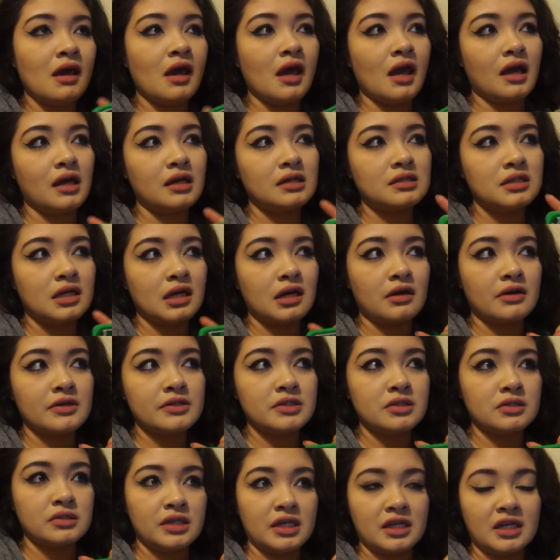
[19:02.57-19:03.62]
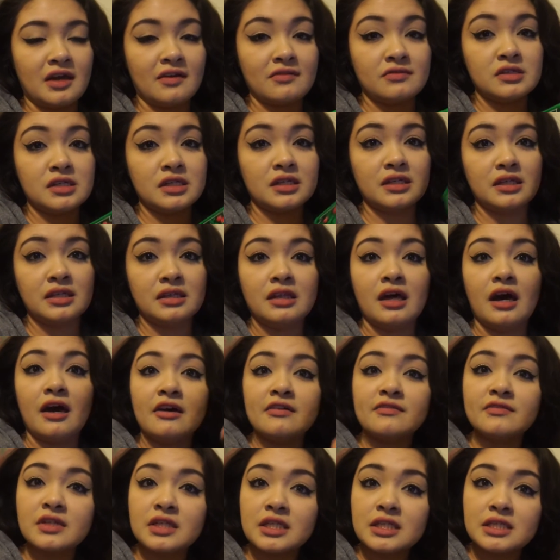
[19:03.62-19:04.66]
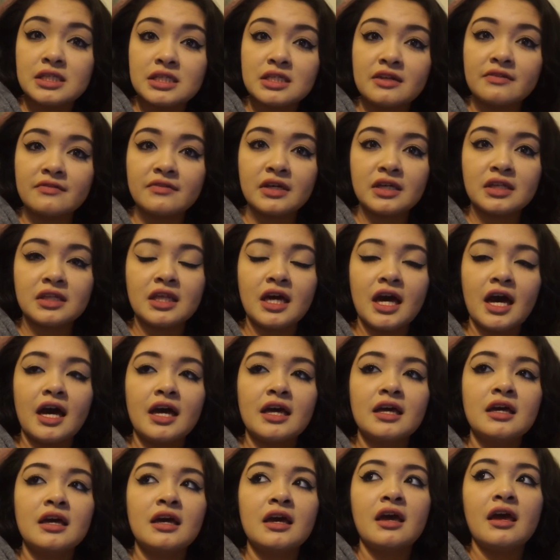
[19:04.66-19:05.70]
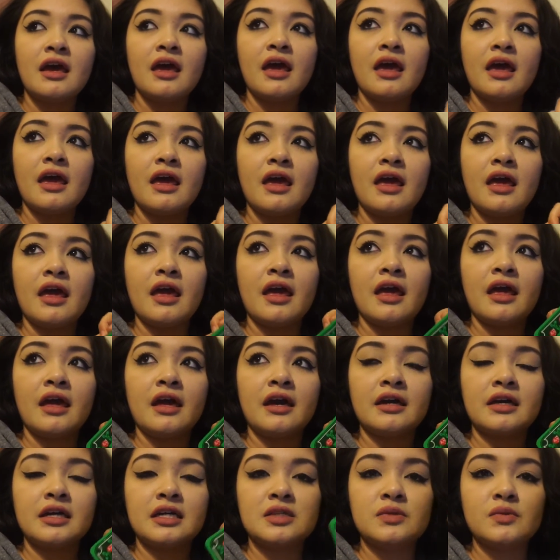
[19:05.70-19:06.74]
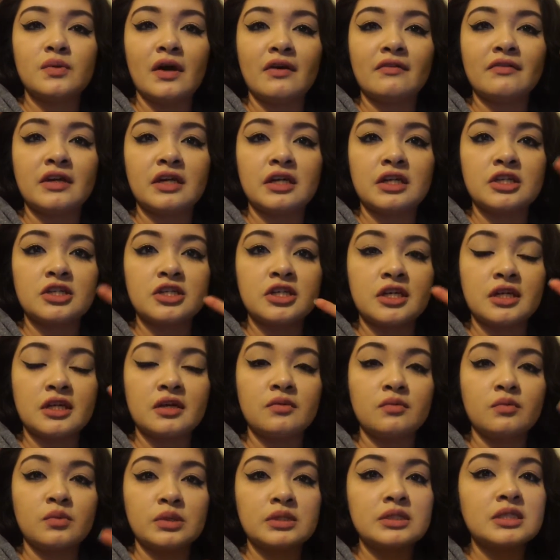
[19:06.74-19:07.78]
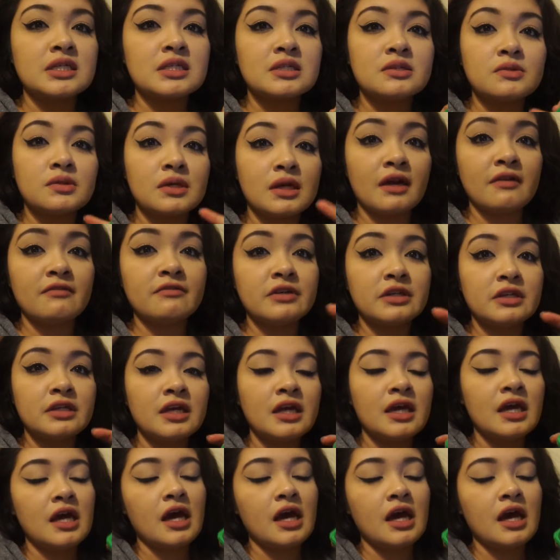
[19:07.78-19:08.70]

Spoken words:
And I also like have to clean the oven and stuff like that. And because we have like a chicken rotisserie oven.